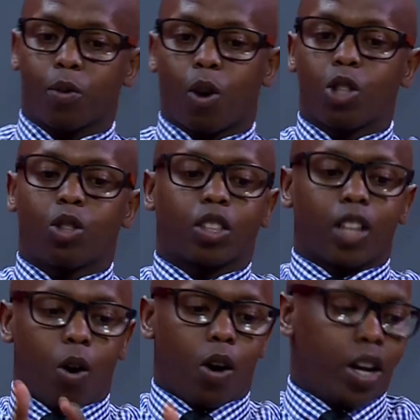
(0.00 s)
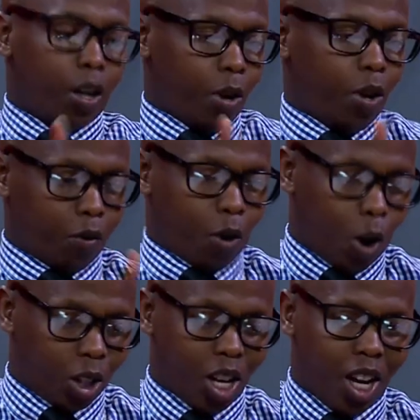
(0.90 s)
because they honor the word of
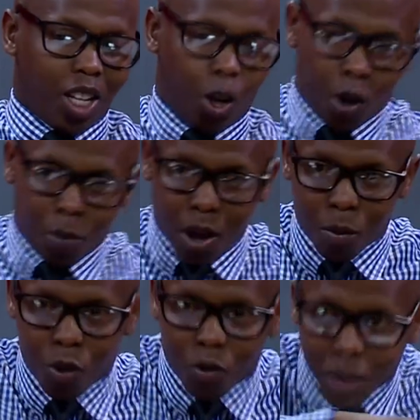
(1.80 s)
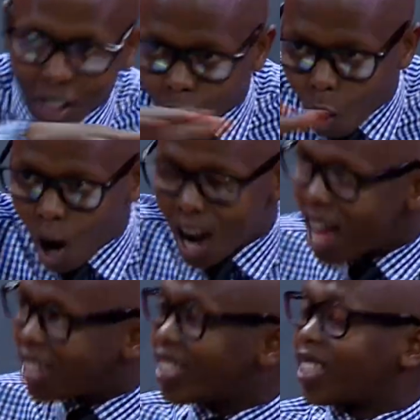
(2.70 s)
God, there will be a movement in all
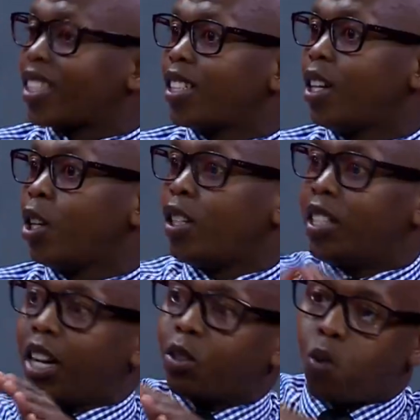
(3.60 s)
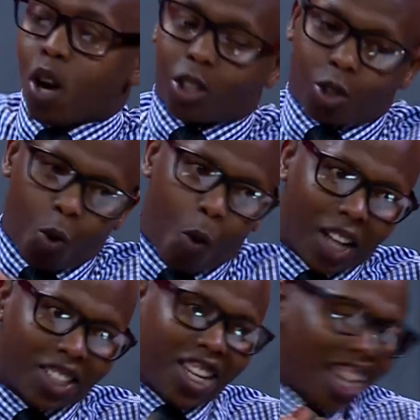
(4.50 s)
lands that works
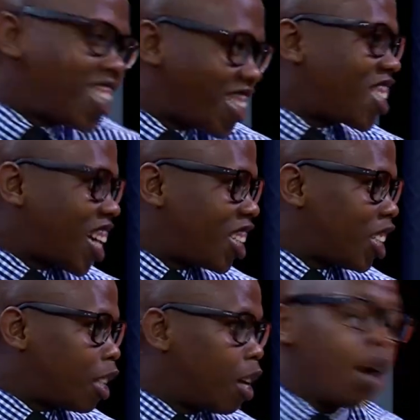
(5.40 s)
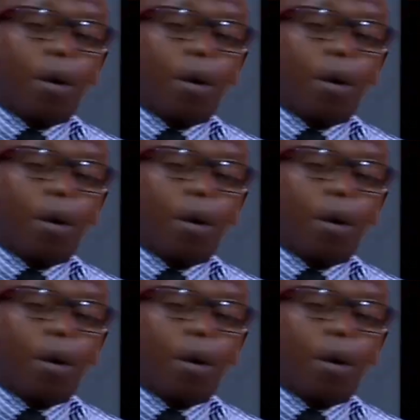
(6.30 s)
towards their destruction